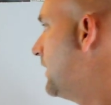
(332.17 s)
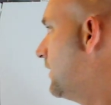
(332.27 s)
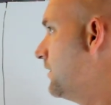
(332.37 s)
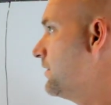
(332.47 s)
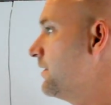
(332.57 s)

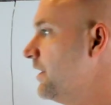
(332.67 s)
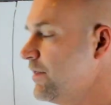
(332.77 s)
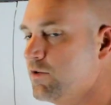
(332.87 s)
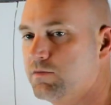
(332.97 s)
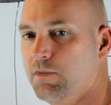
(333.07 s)
because
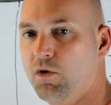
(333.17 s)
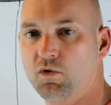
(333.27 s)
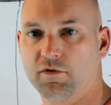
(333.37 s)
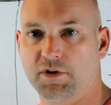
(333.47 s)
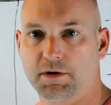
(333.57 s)
those
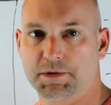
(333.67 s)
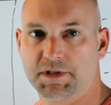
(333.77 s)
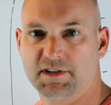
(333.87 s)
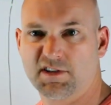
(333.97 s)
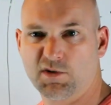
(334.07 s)
modal
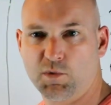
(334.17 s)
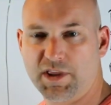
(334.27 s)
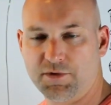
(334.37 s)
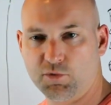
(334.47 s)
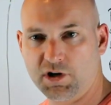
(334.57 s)
frequencies, you know, where
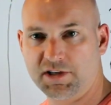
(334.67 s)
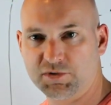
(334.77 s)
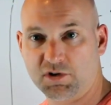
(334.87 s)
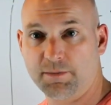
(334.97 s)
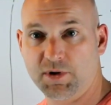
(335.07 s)
they really
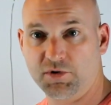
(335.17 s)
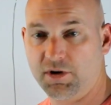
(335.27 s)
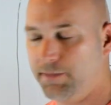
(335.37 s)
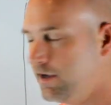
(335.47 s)
start to build up